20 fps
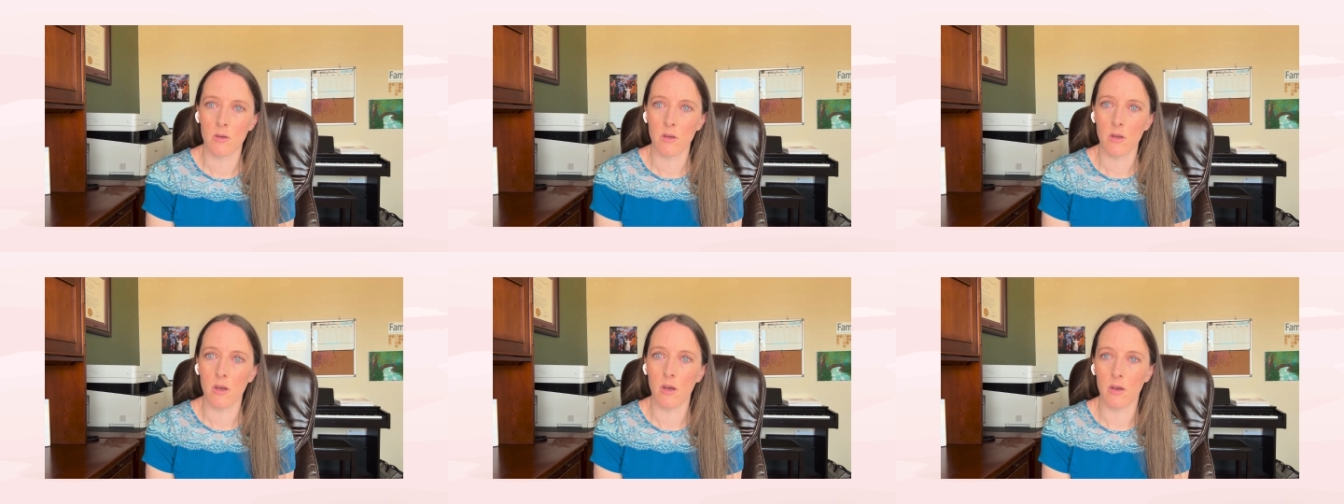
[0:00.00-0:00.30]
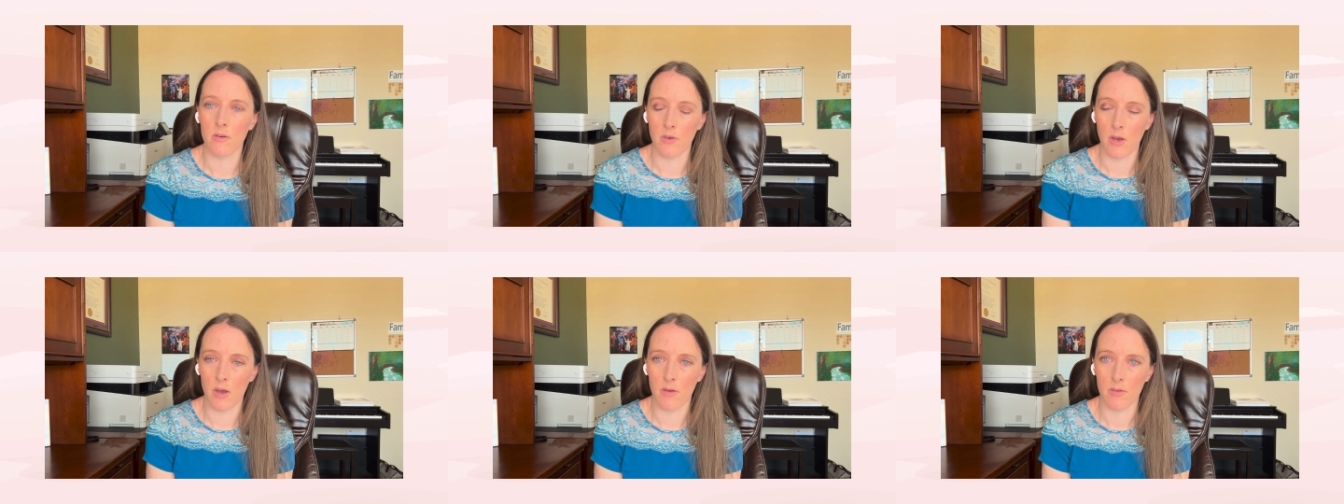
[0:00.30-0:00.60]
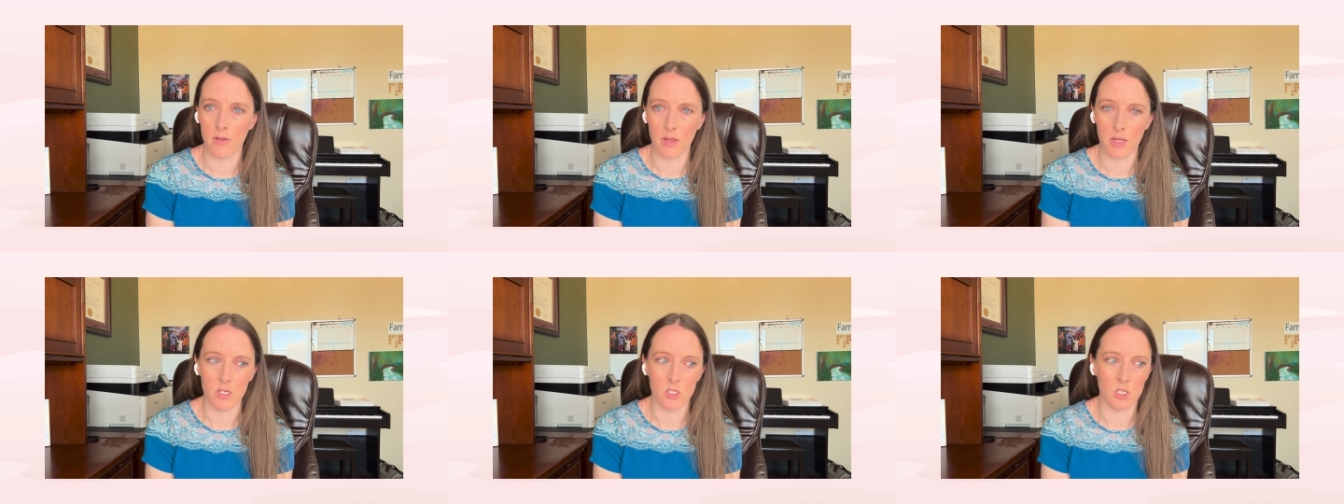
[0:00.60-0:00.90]
of
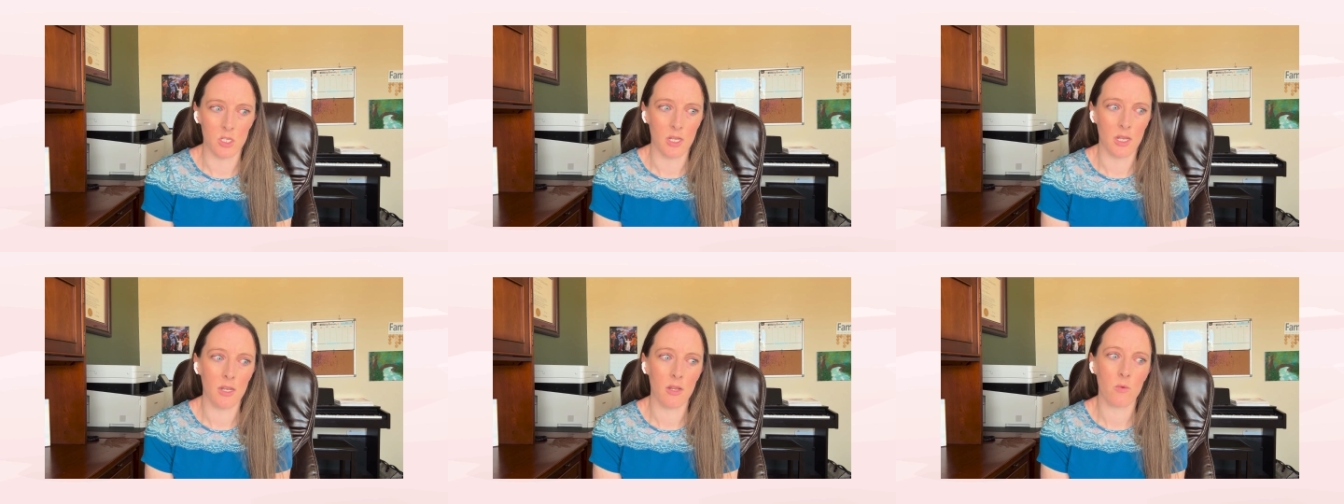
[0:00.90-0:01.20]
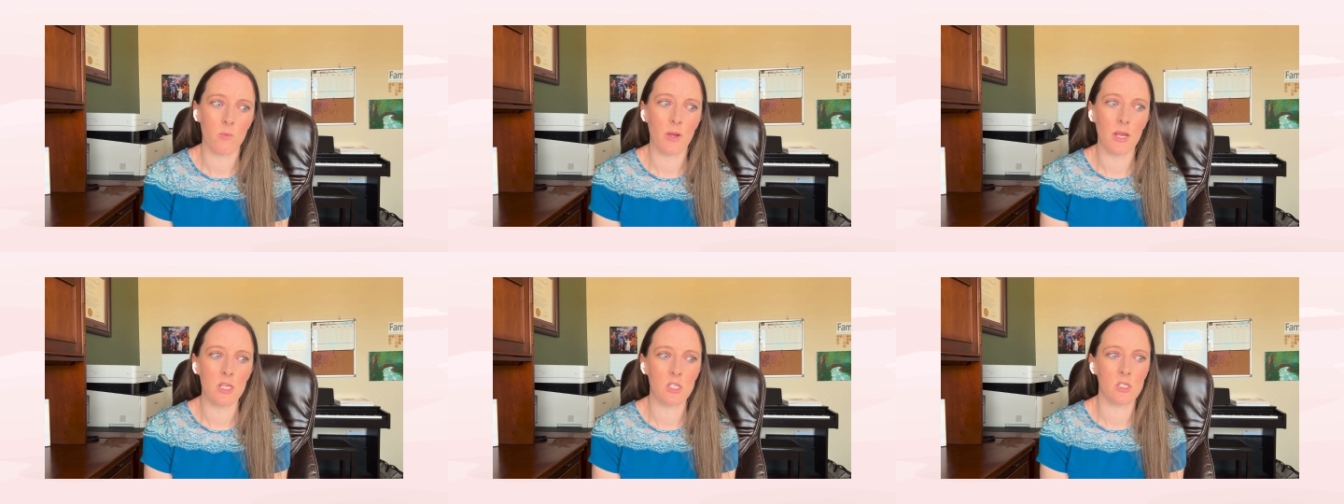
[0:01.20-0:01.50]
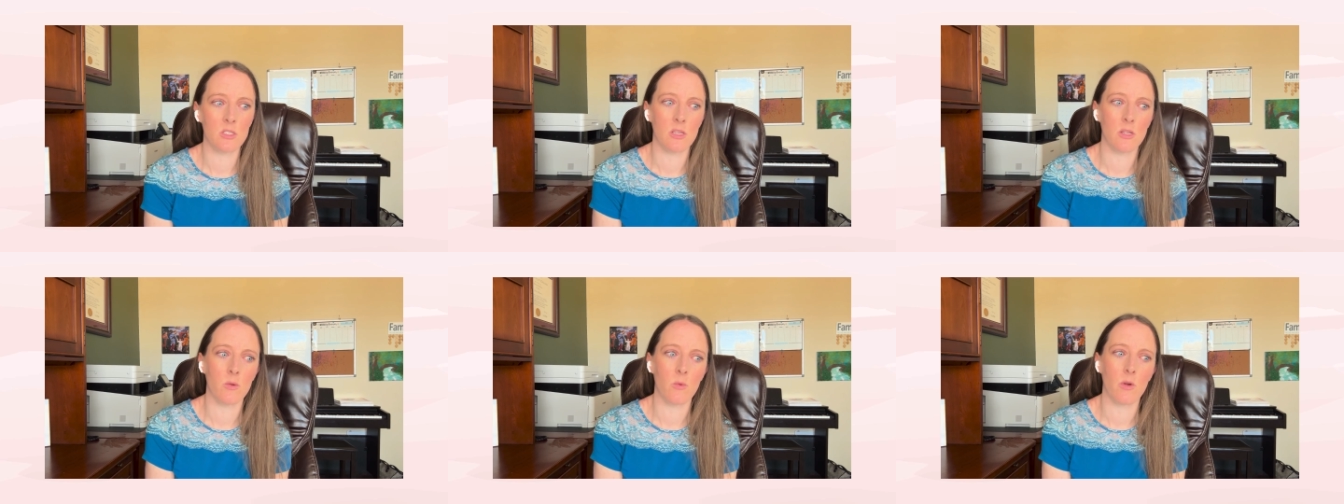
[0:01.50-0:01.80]
ovulation, and it
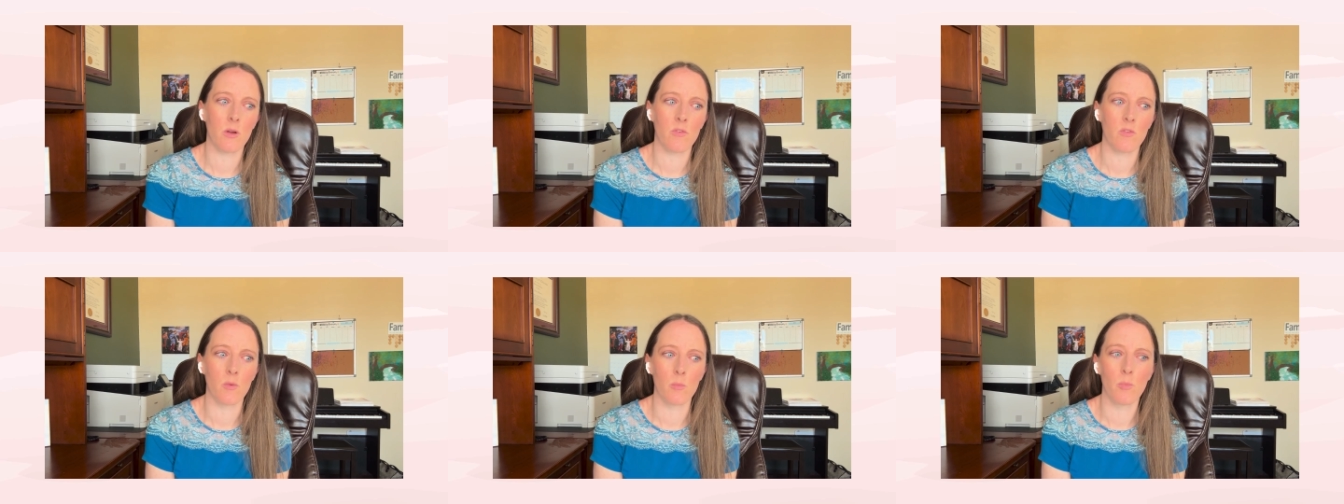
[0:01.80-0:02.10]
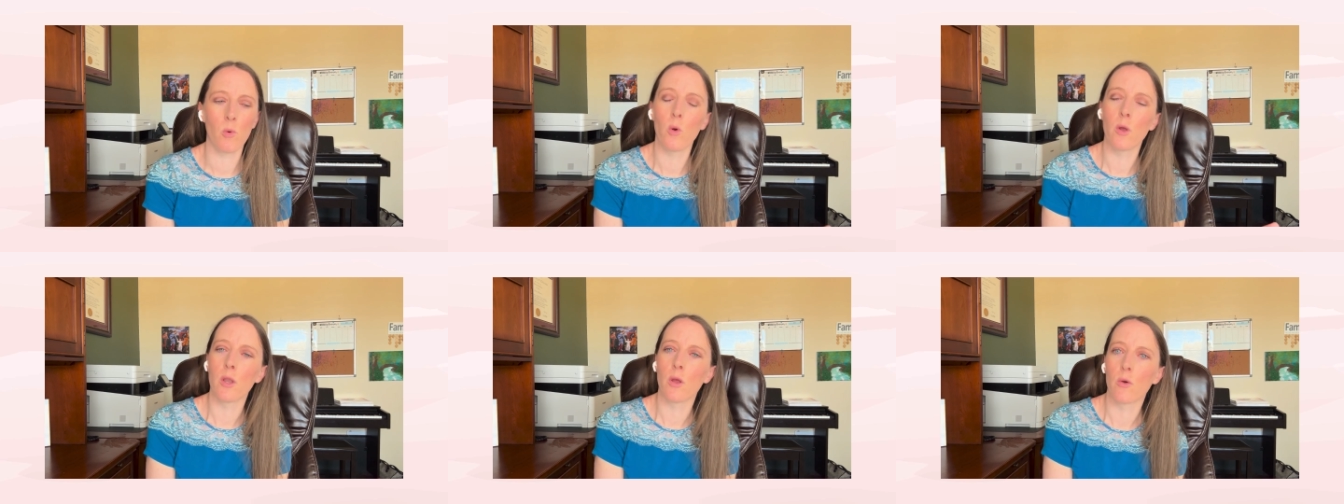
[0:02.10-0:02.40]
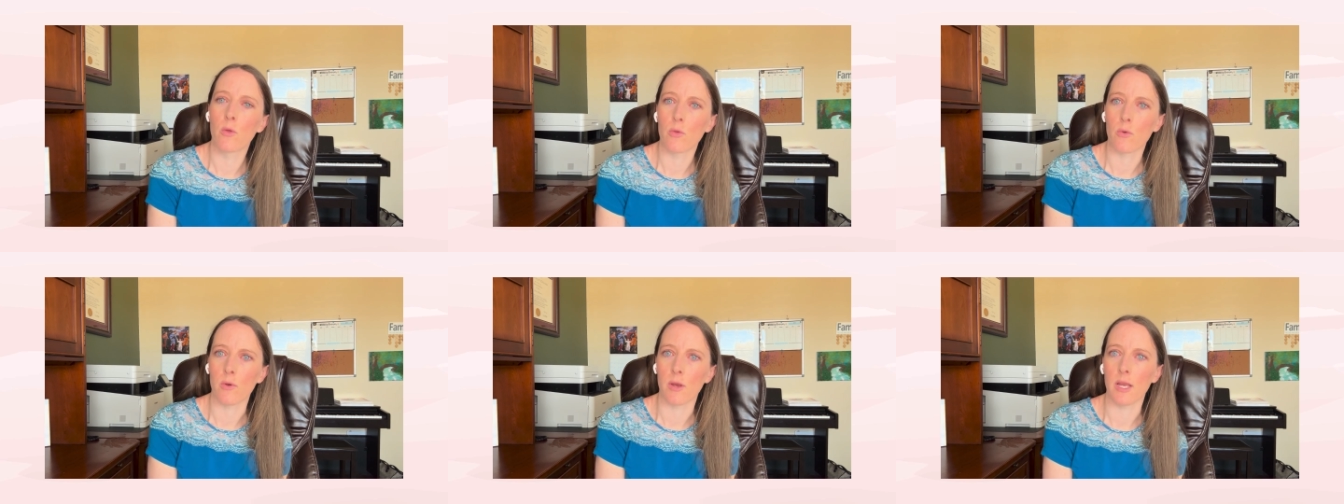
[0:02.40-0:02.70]
ranges anywhere from
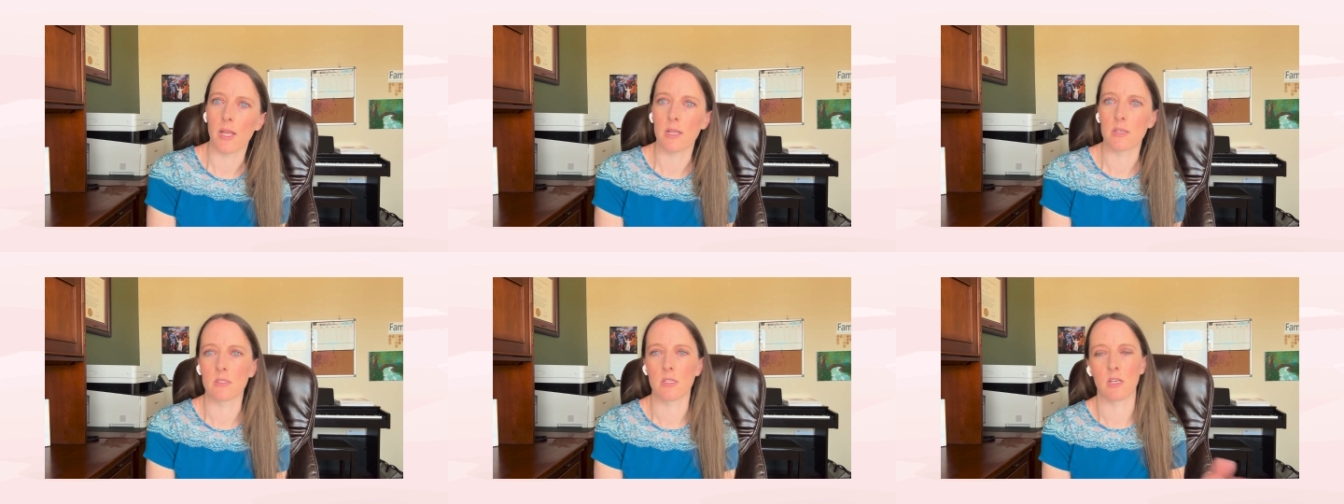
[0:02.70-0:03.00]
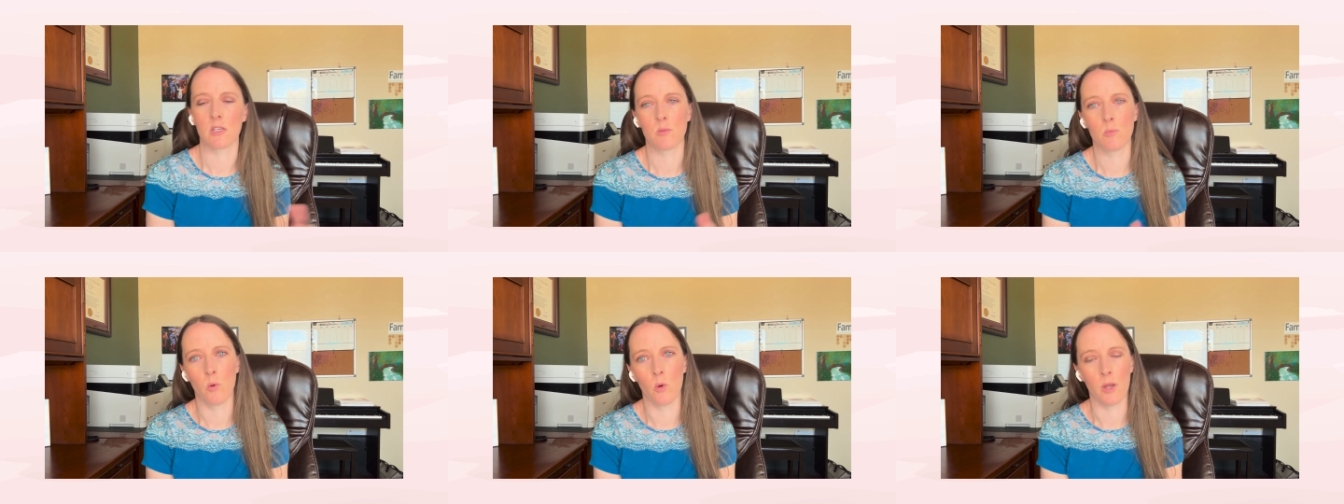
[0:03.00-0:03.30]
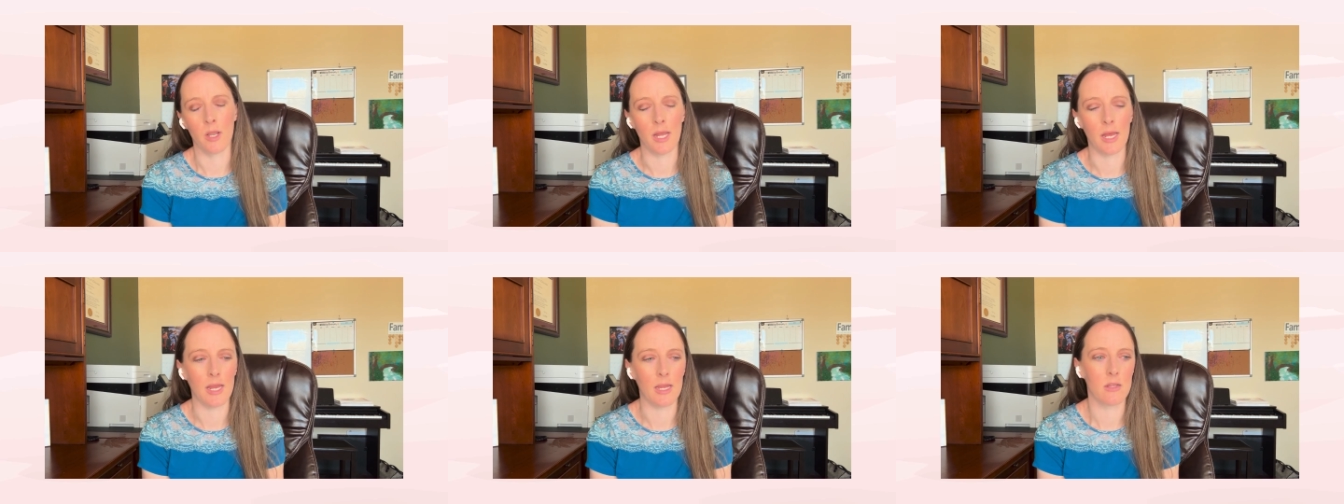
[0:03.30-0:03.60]
0.03 to
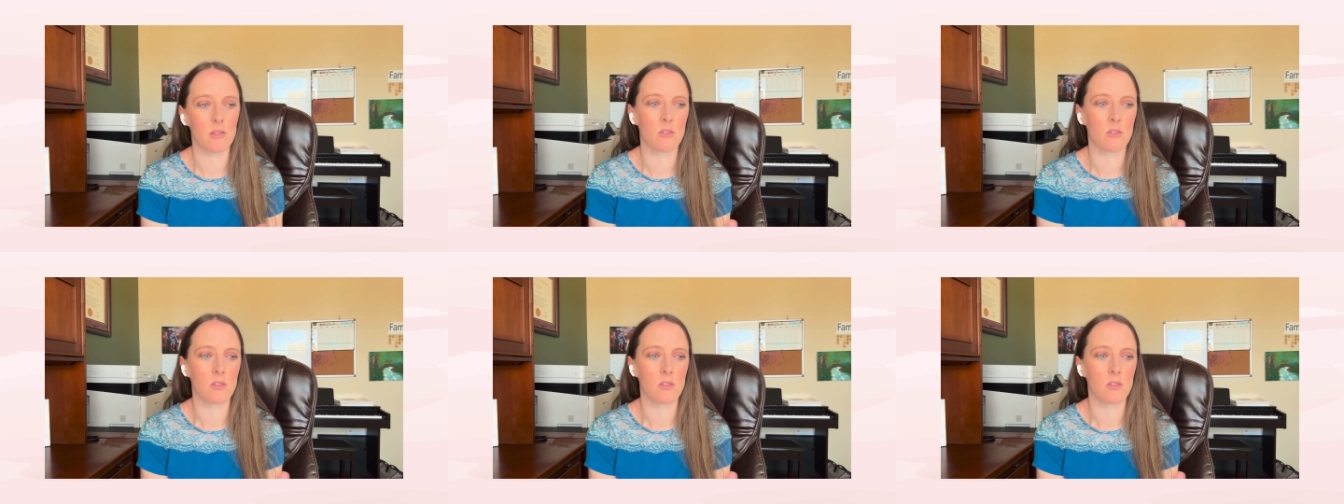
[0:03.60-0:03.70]
6.8,